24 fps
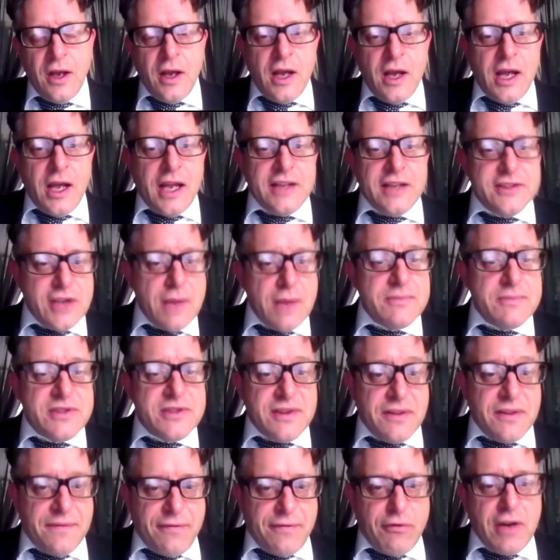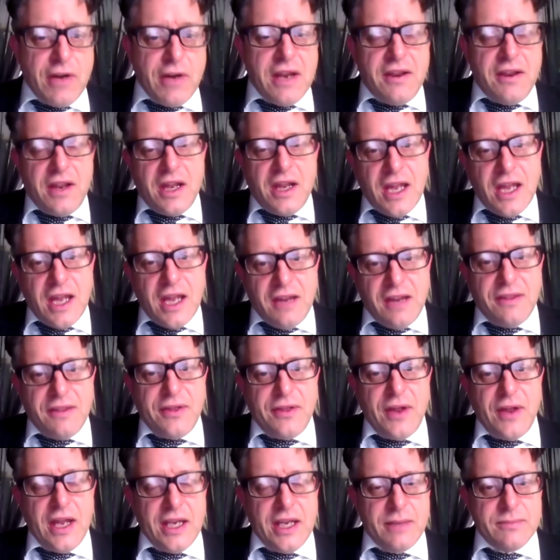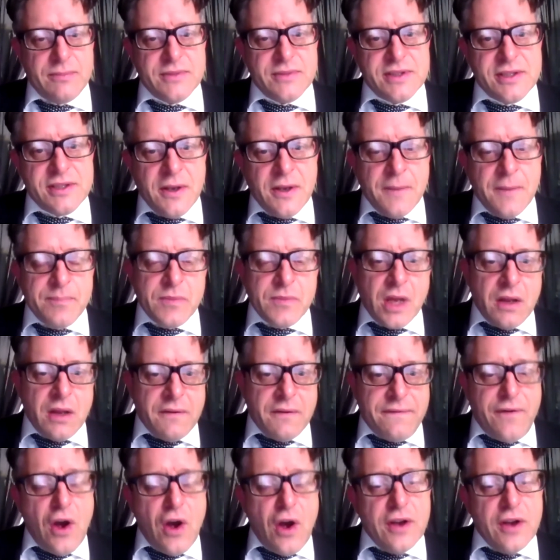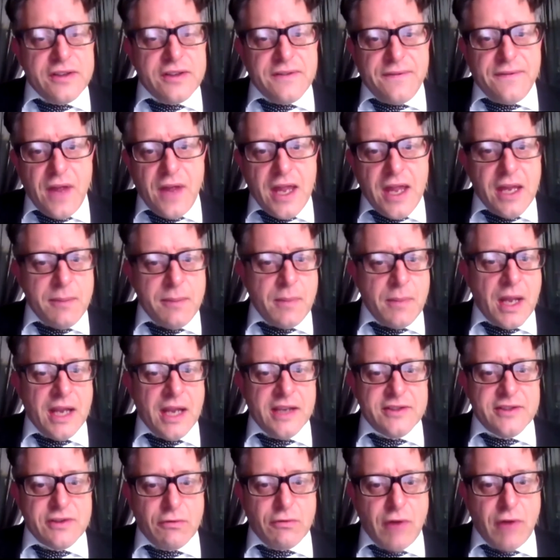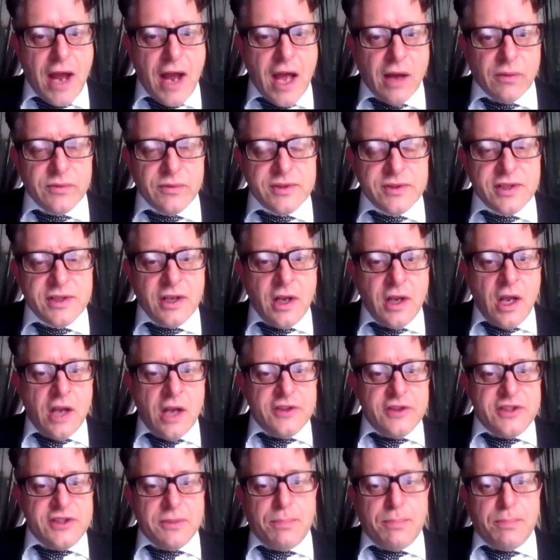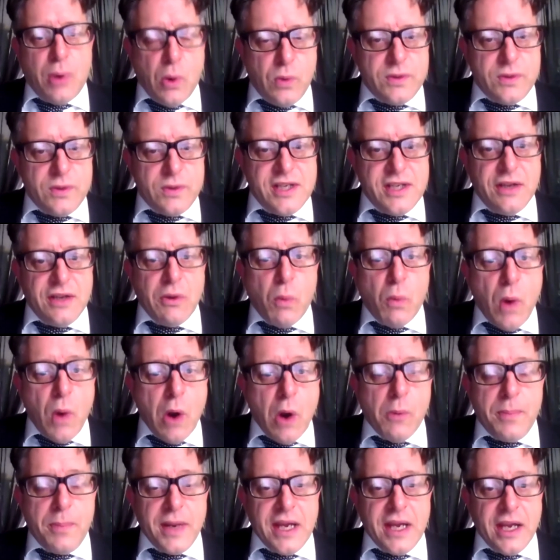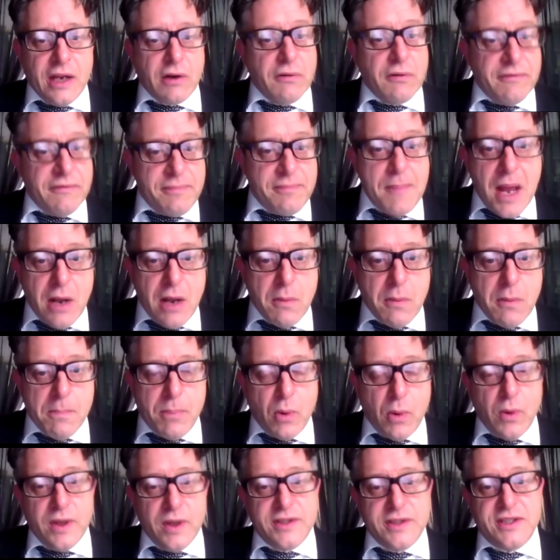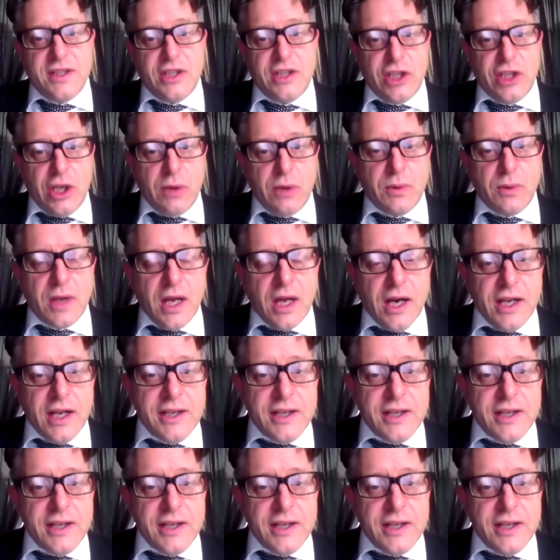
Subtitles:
In terms of the three key themes, the first theme is around supporting the well-being of men and boys in the UK.